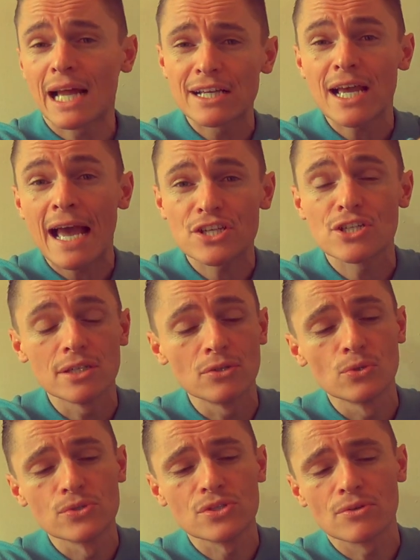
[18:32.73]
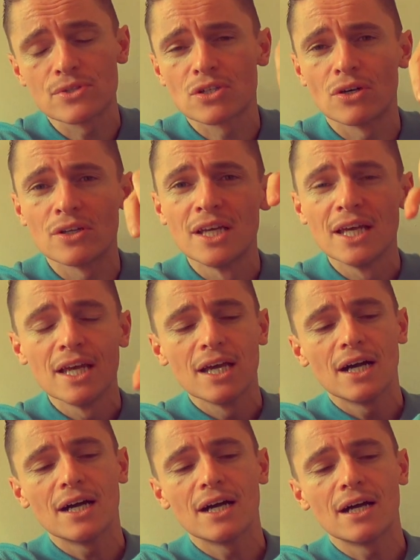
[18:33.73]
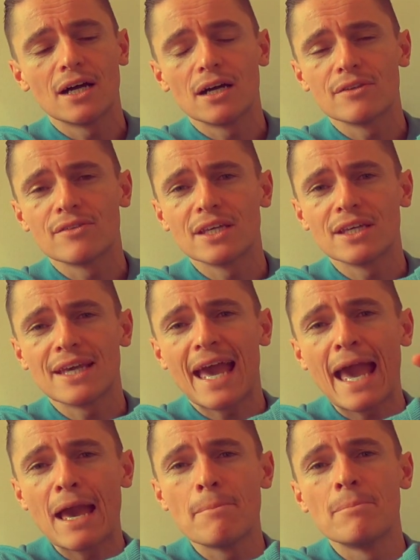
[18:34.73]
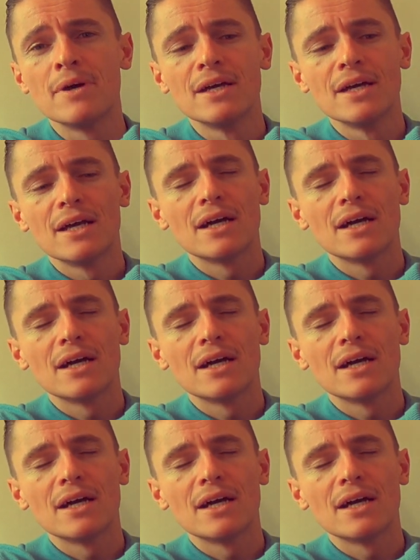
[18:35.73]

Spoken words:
Actually, also it's got the M8